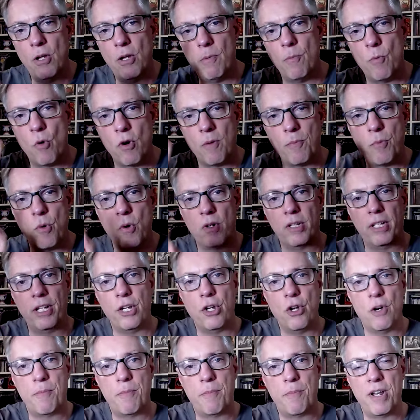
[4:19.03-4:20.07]
but more importantly,
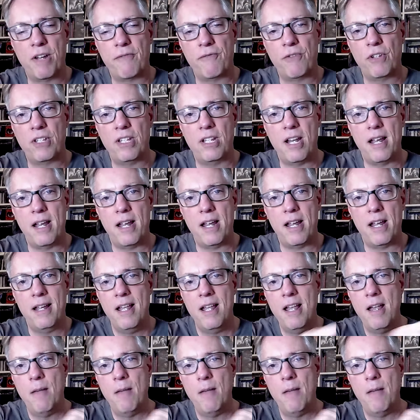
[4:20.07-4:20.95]
your pick for today,